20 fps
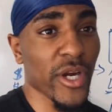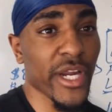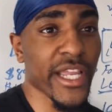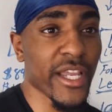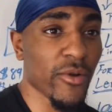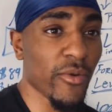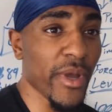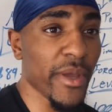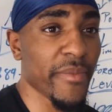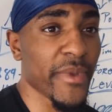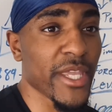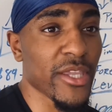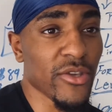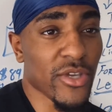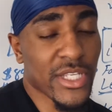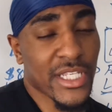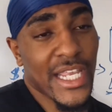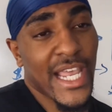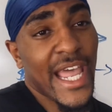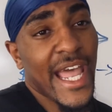equipment. You can
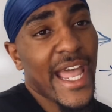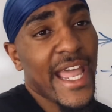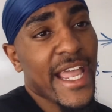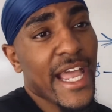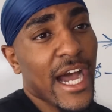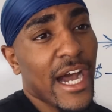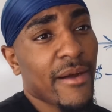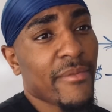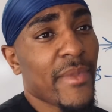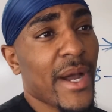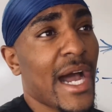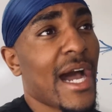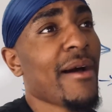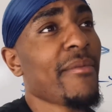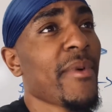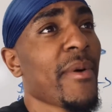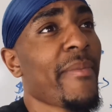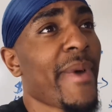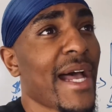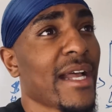say, hey, I'm
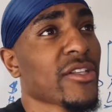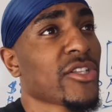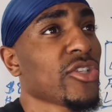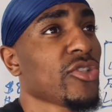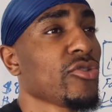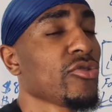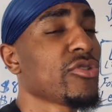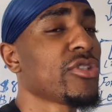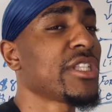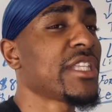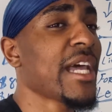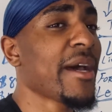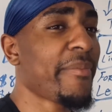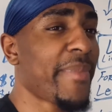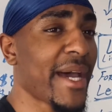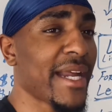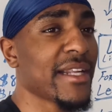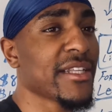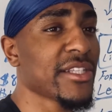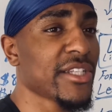about to step
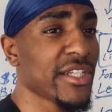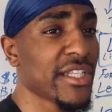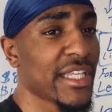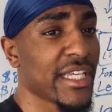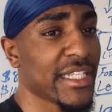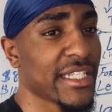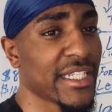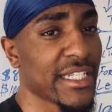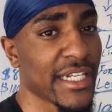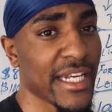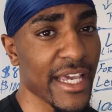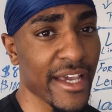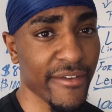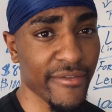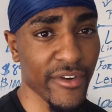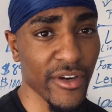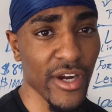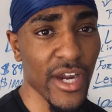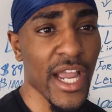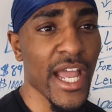out into this
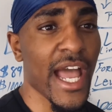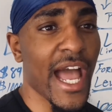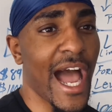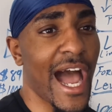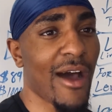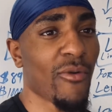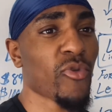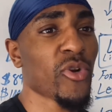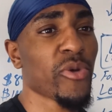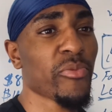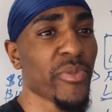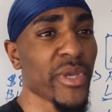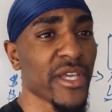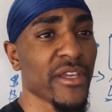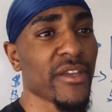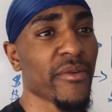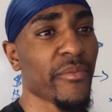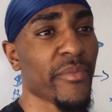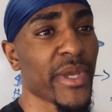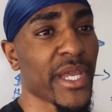endeavor. I want
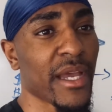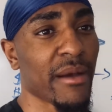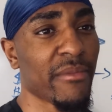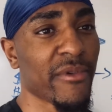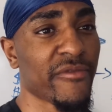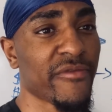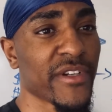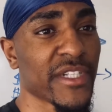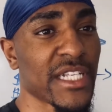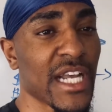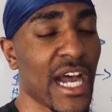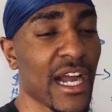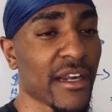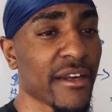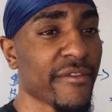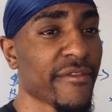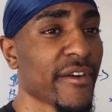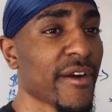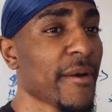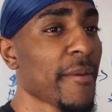to become a
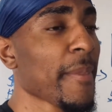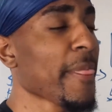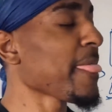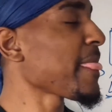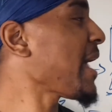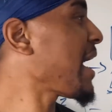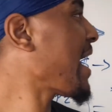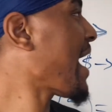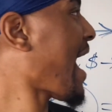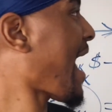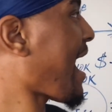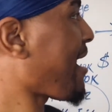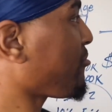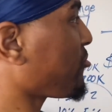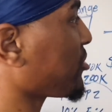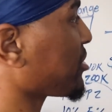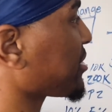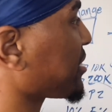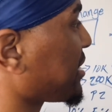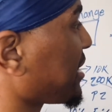photographer. Hey, I
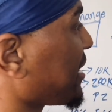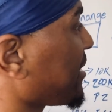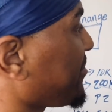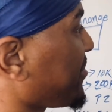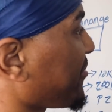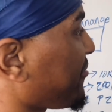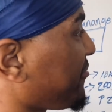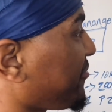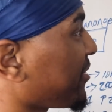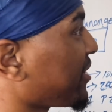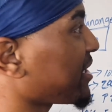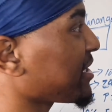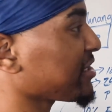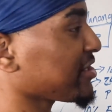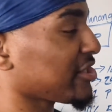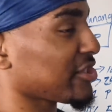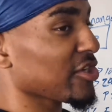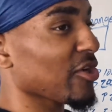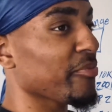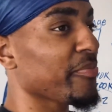want to set up a fund
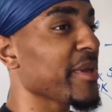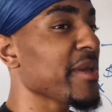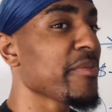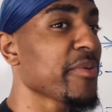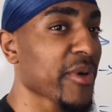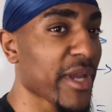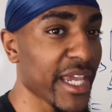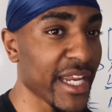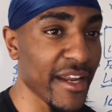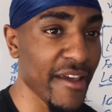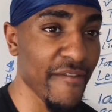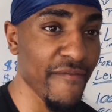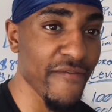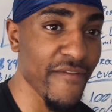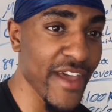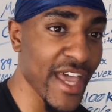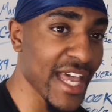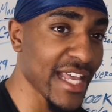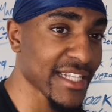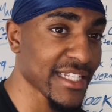so people can
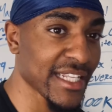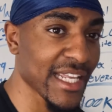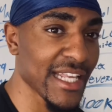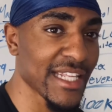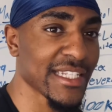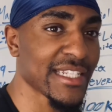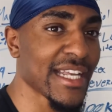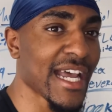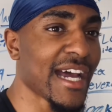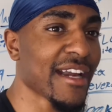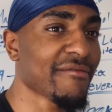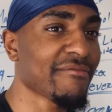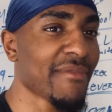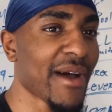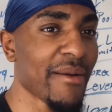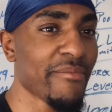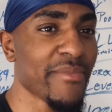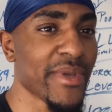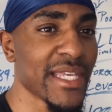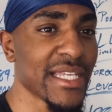invest inside of my
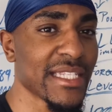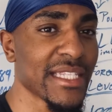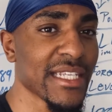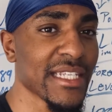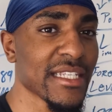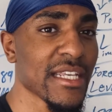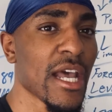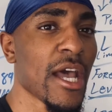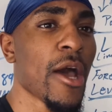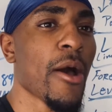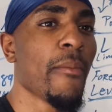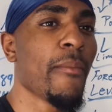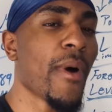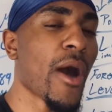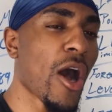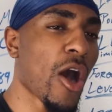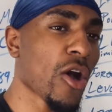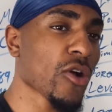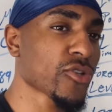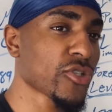business, but
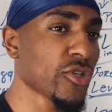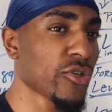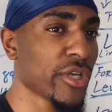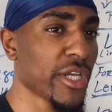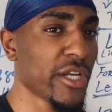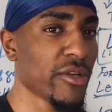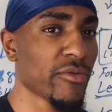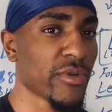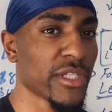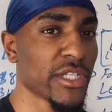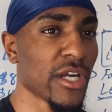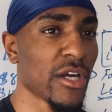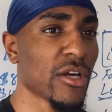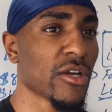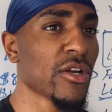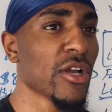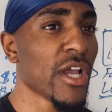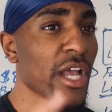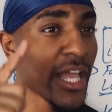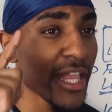also get a
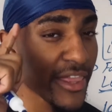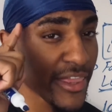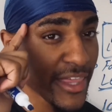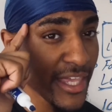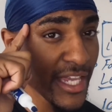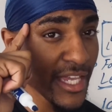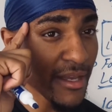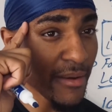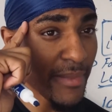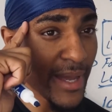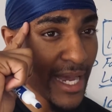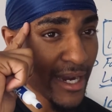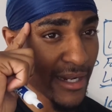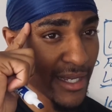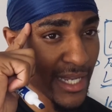return. Think about it,